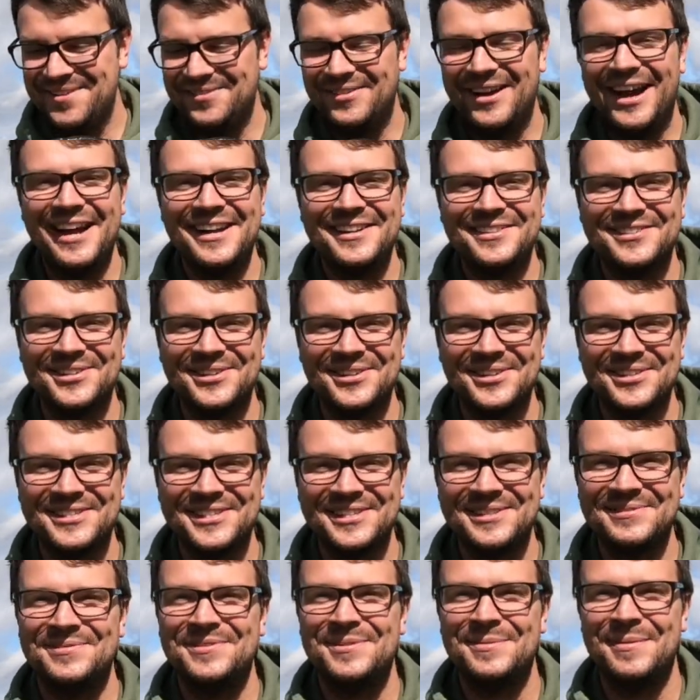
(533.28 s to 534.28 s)
That is
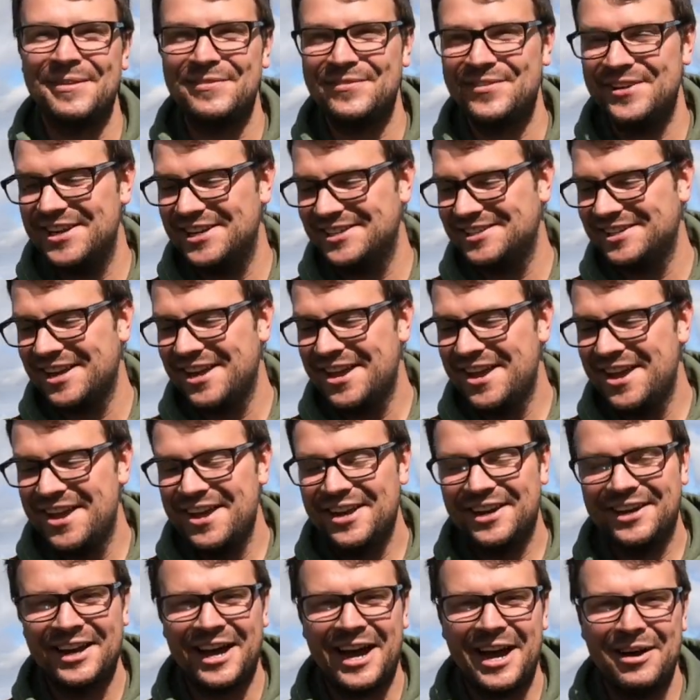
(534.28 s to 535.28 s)
awesome. For my first
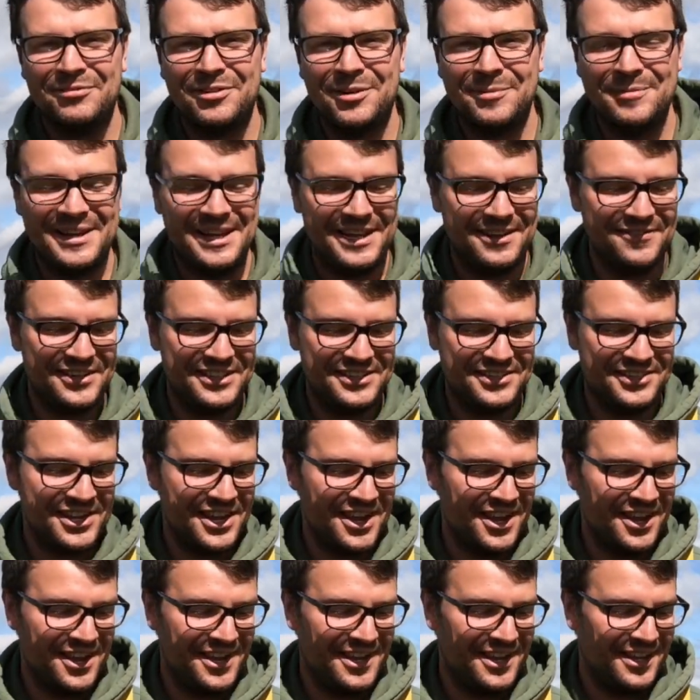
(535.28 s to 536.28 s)
carp from here this
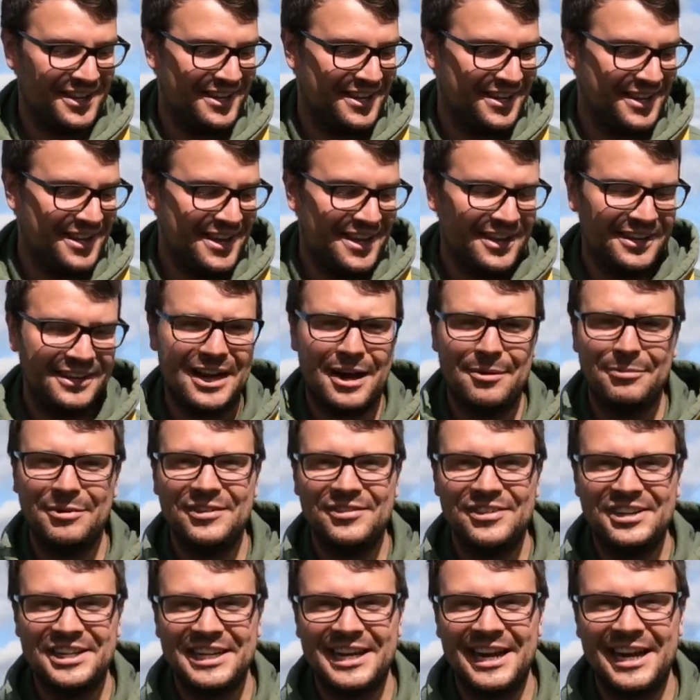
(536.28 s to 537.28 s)
year. Can't
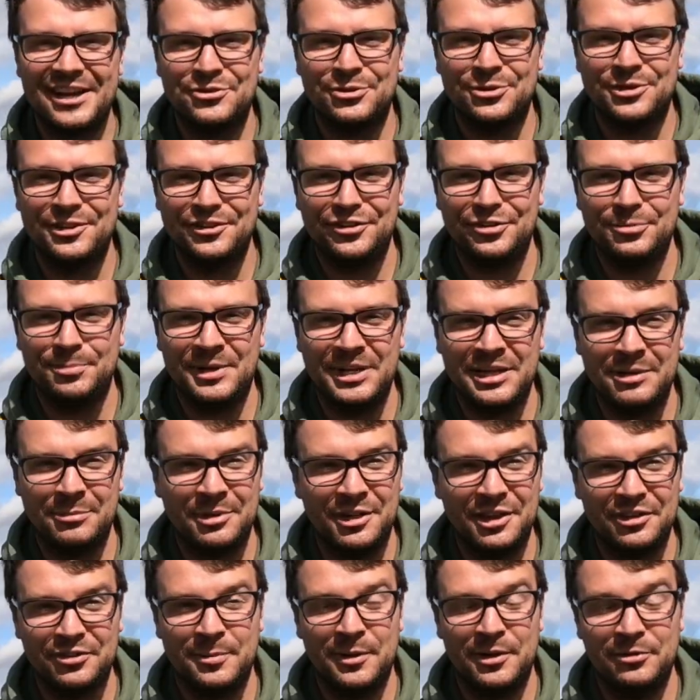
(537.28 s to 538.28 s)
believe I didn't catch one in the spring,
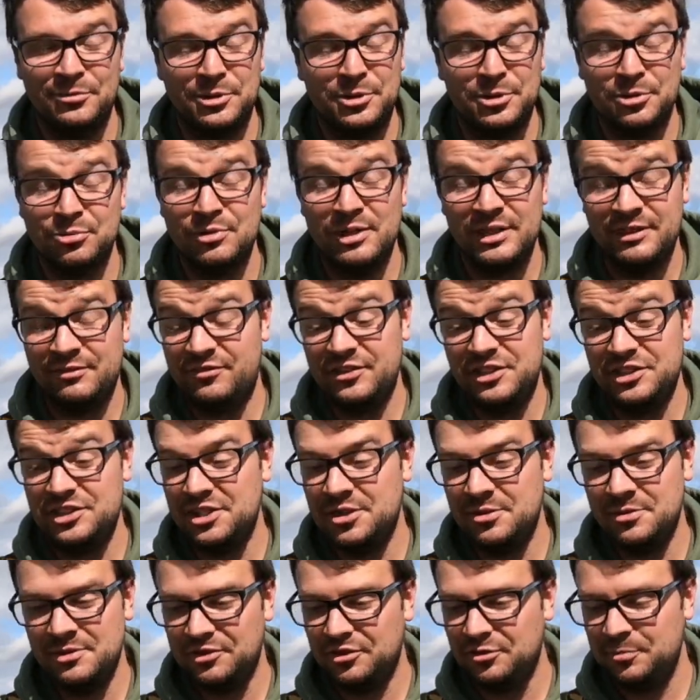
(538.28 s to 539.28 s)
but I suppose you couldn't really fish
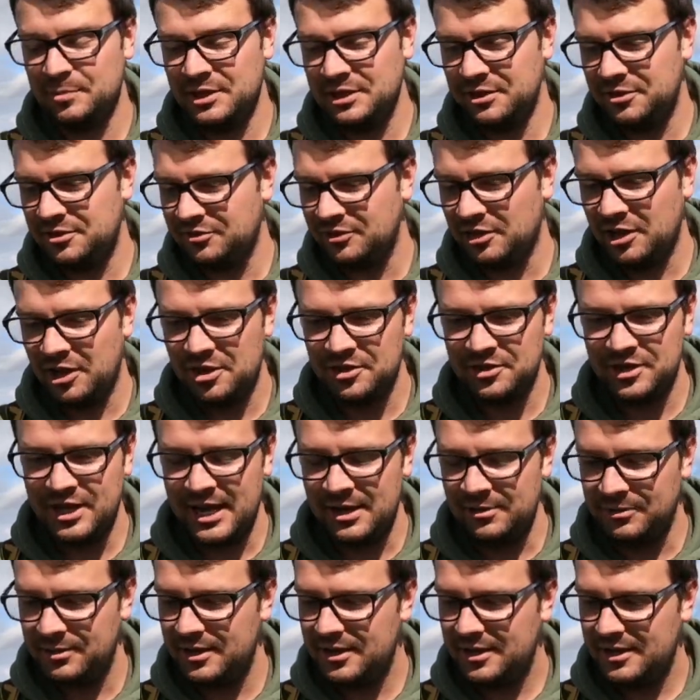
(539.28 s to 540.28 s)
here in the spring because of
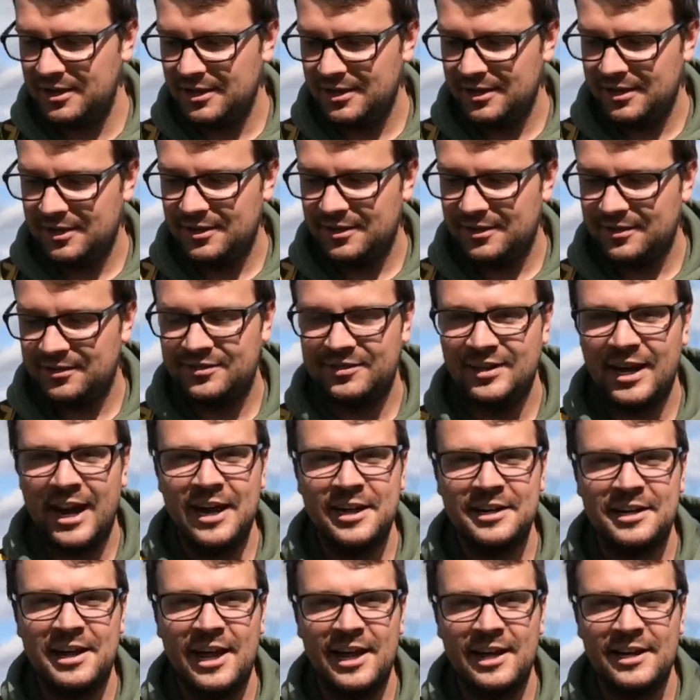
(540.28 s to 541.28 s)
lockdown.
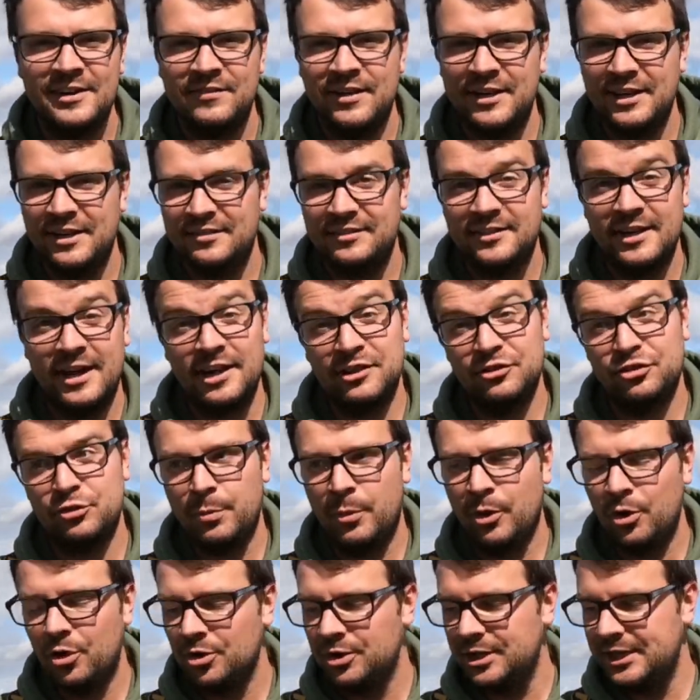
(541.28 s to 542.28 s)
Started late, then they started
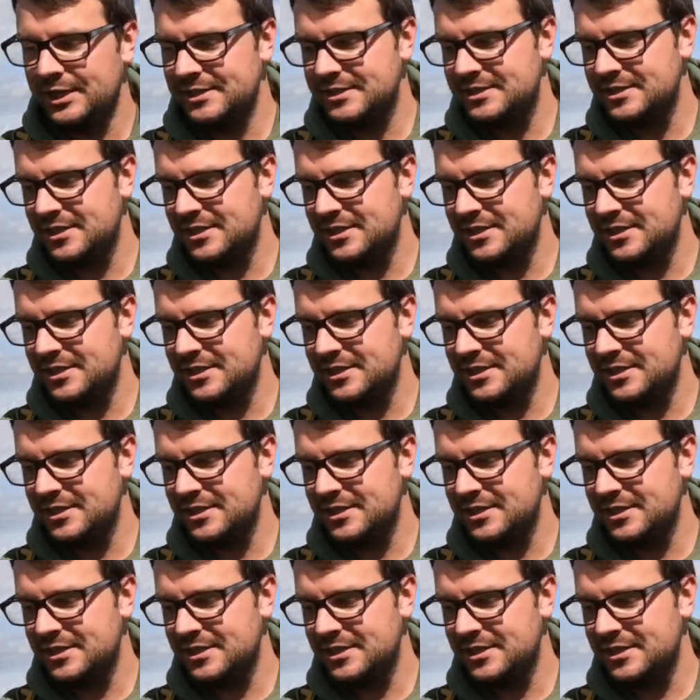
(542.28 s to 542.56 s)
spawning,